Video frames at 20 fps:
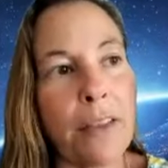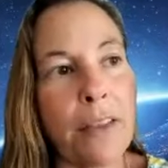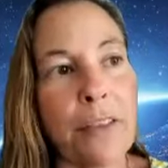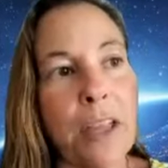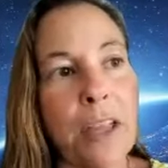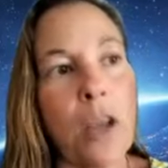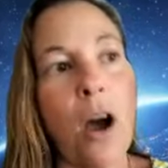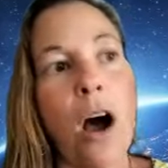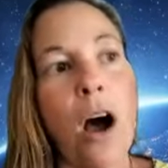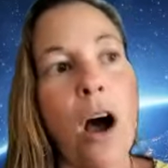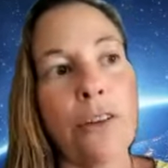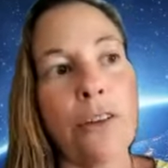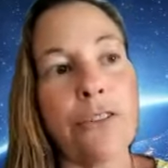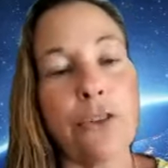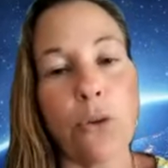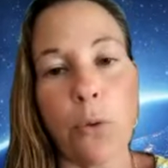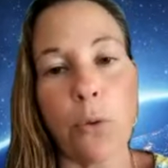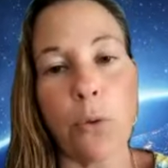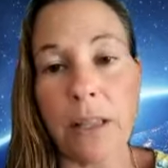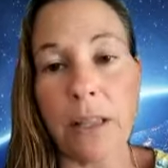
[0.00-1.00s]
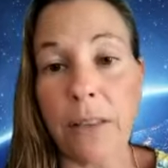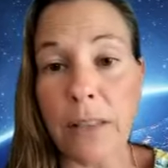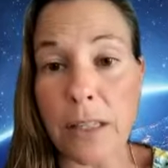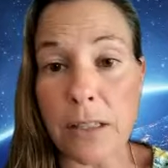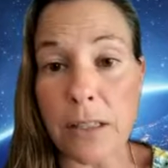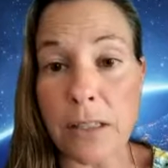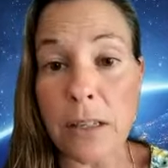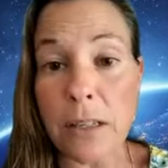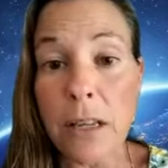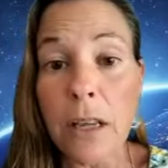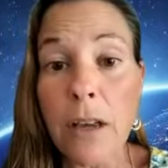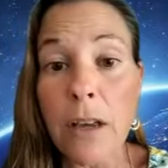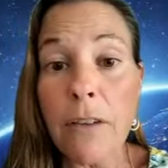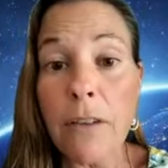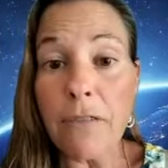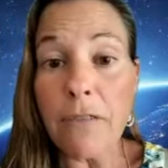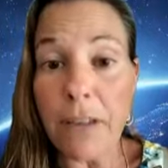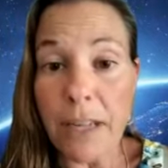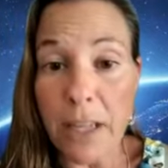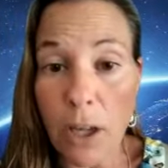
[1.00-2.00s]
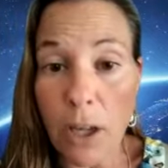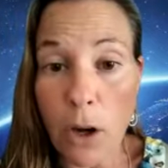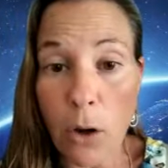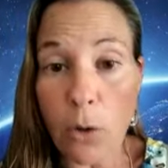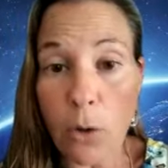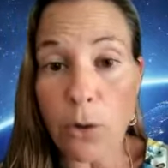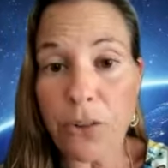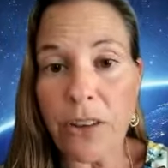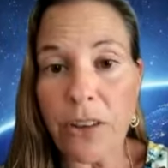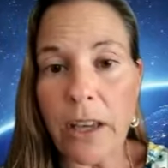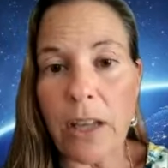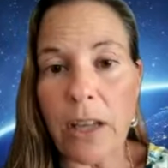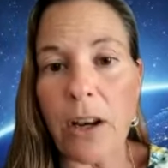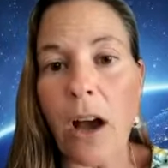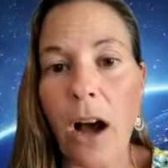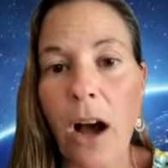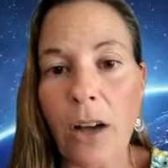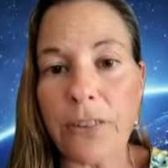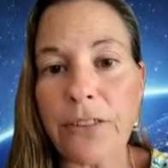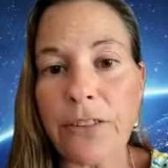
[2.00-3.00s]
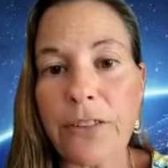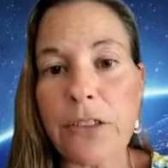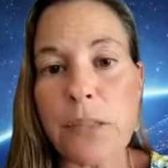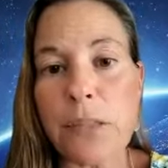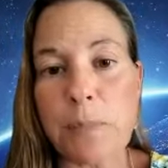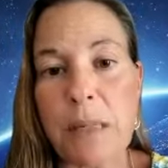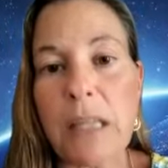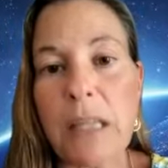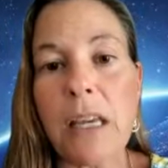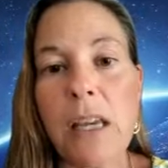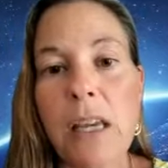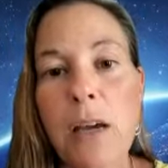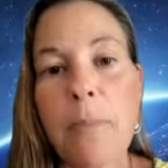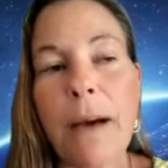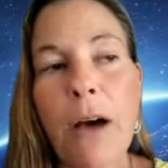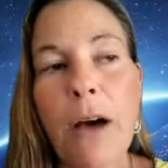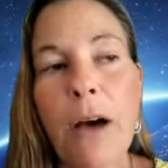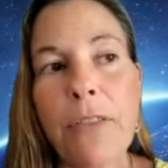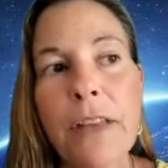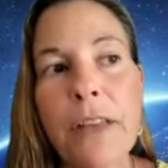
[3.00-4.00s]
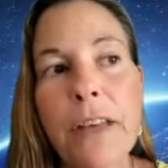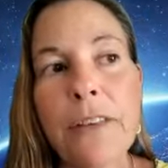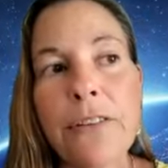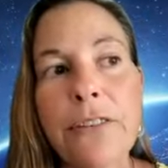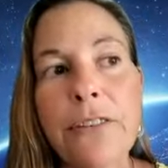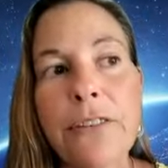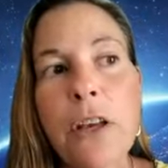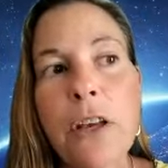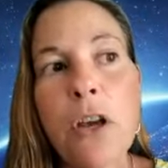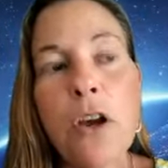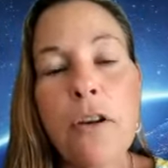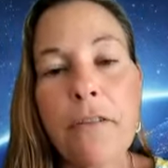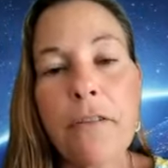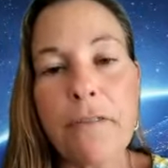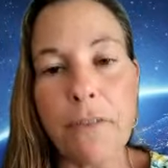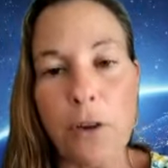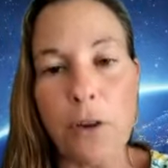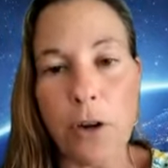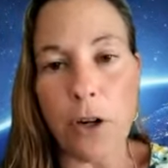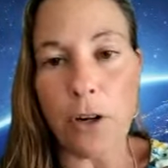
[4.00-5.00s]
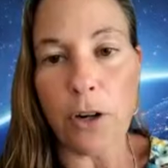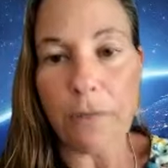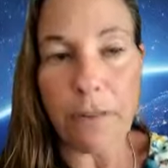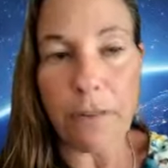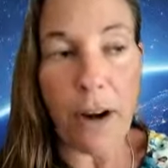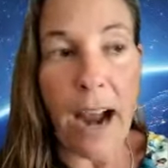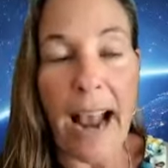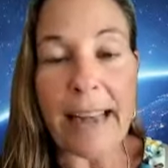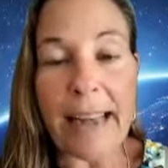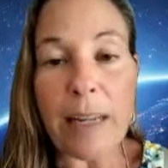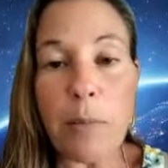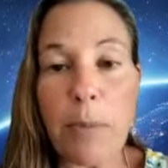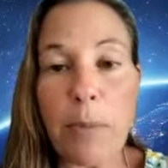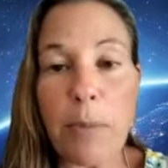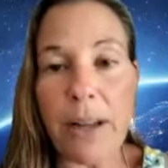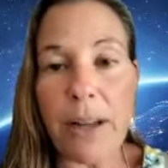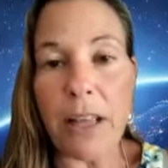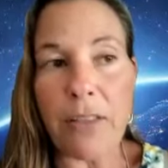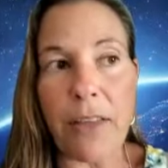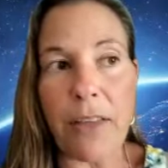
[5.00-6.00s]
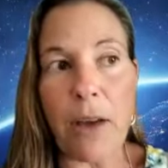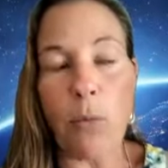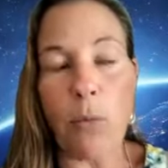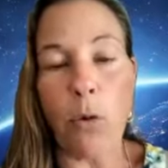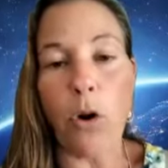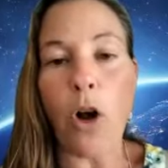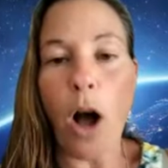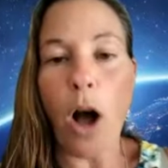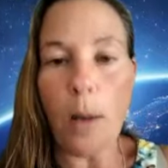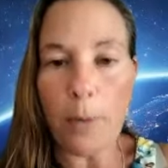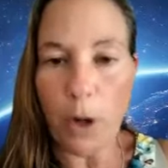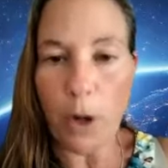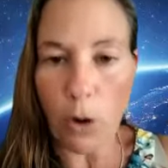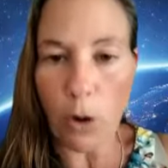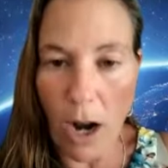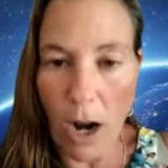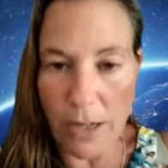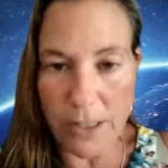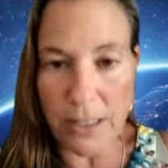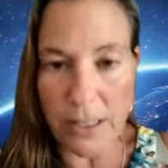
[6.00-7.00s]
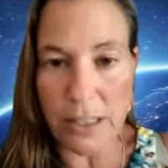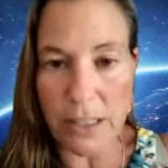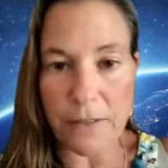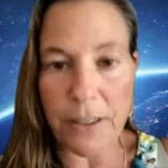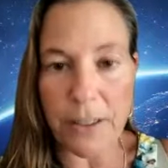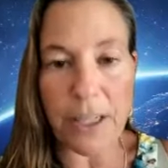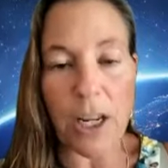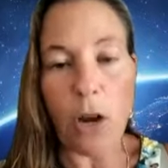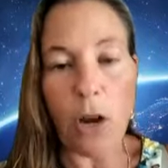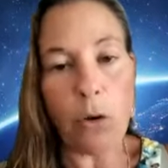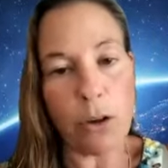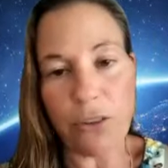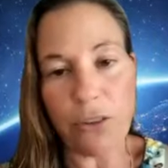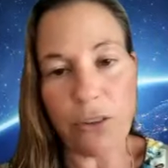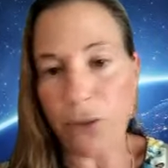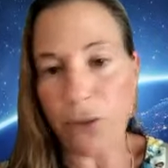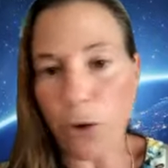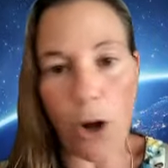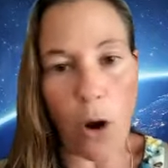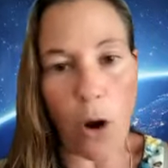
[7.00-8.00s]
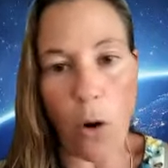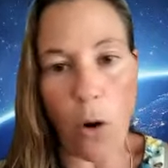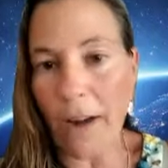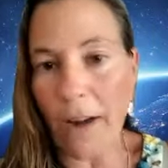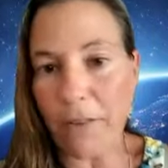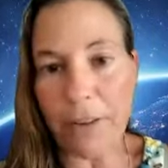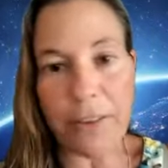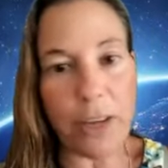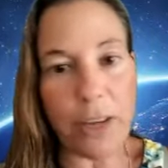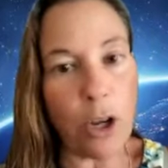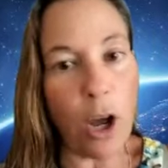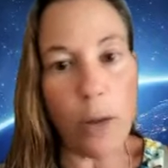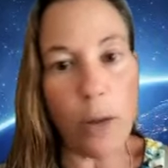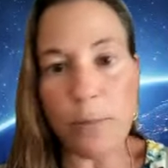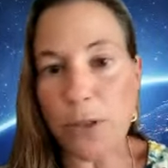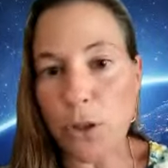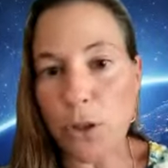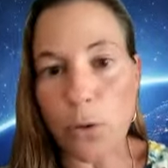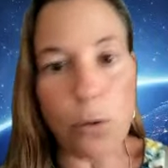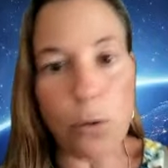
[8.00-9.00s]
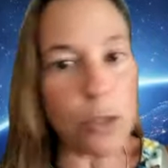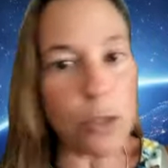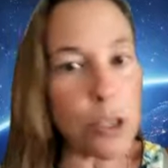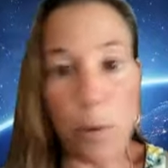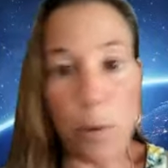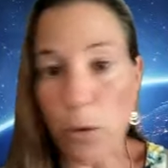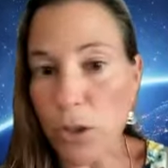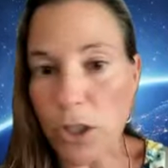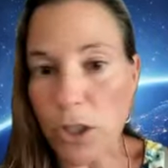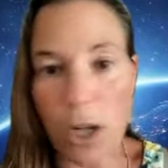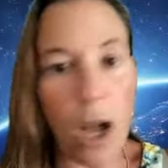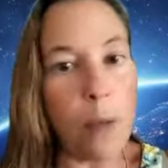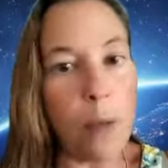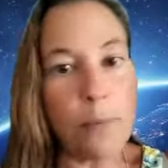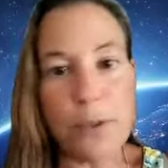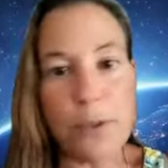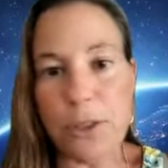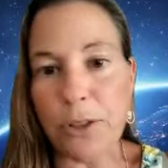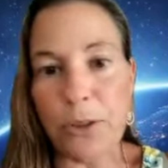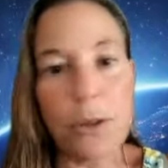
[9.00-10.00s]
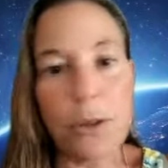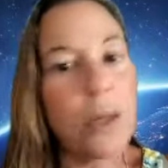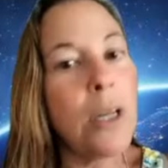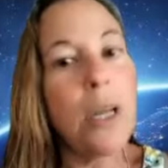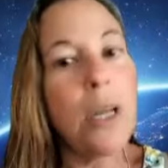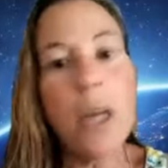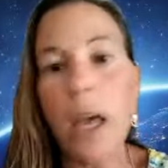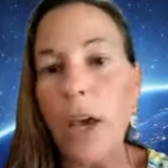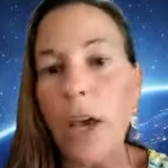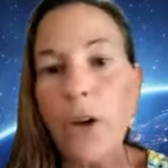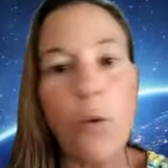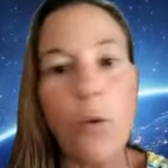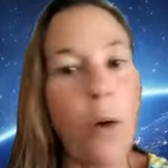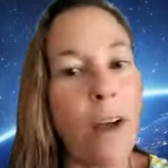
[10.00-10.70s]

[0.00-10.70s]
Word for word: i think us doing these videos and us speaking about this for for anybody that will come across this video because you know everything comes to who it's supposed to come to and yep.